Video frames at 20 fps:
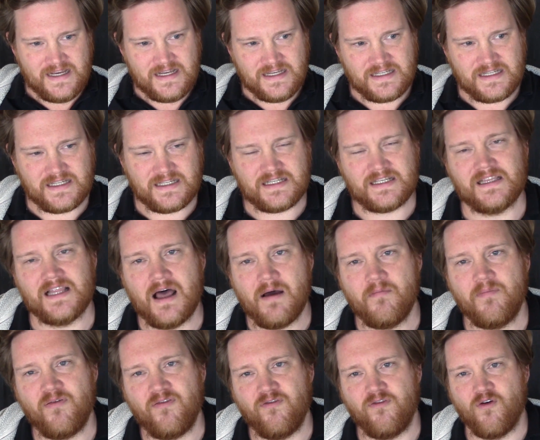
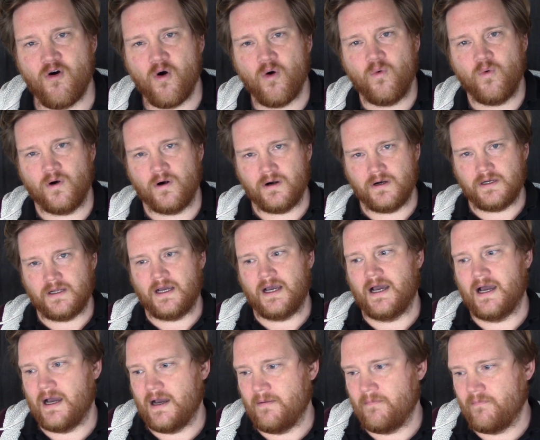slump forward
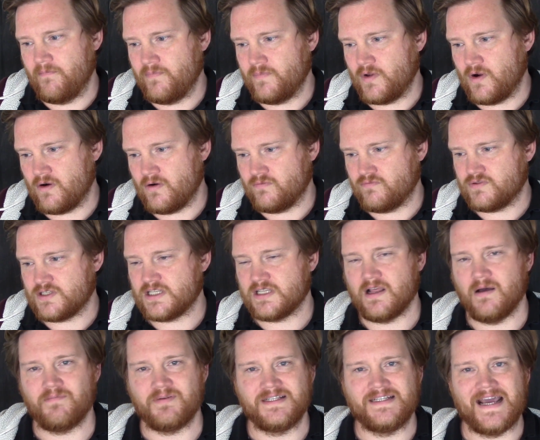or
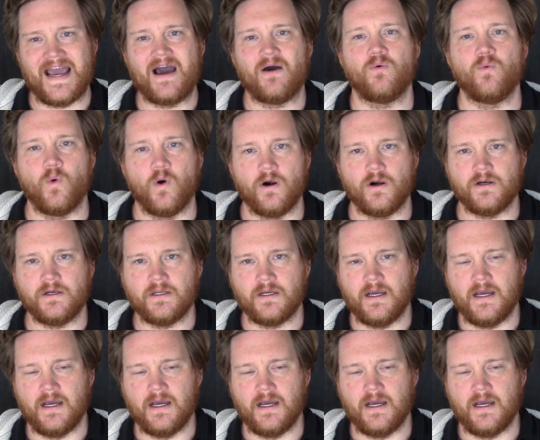slump downward,